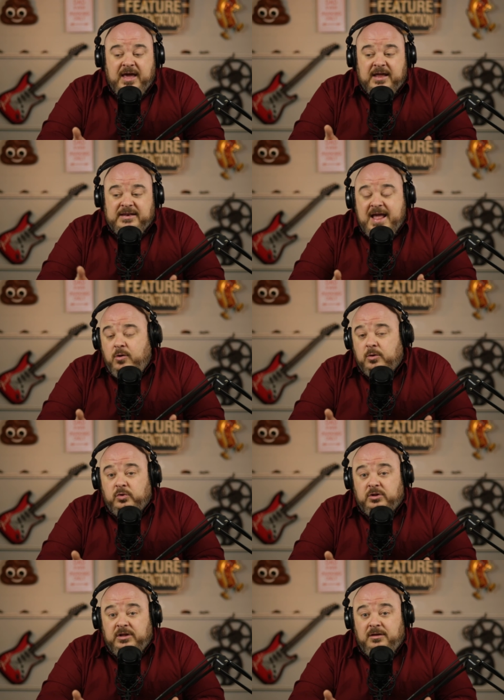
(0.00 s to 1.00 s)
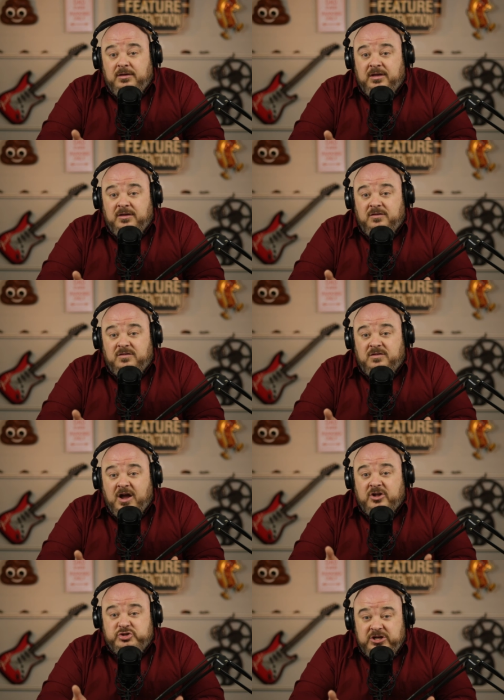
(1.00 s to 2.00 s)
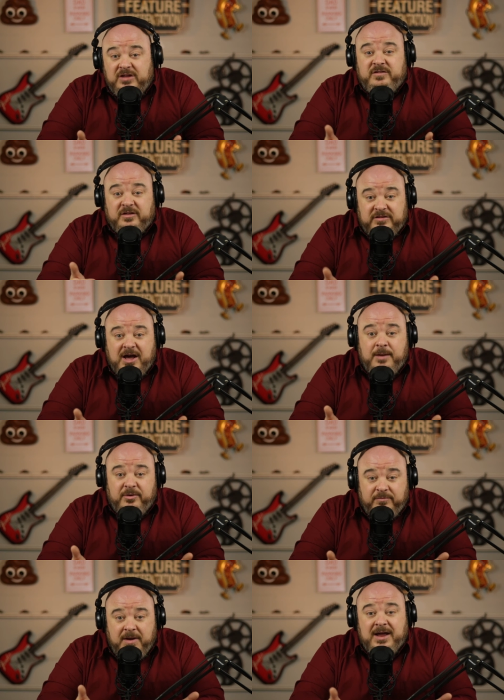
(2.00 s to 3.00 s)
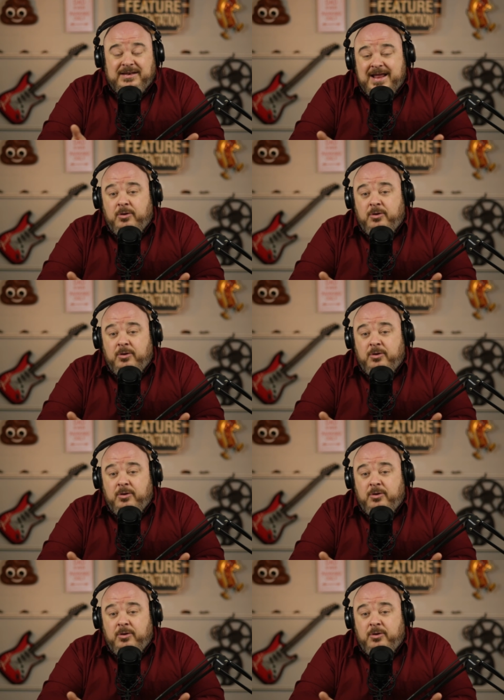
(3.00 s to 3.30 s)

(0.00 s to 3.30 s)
And now it really is not just top of mind.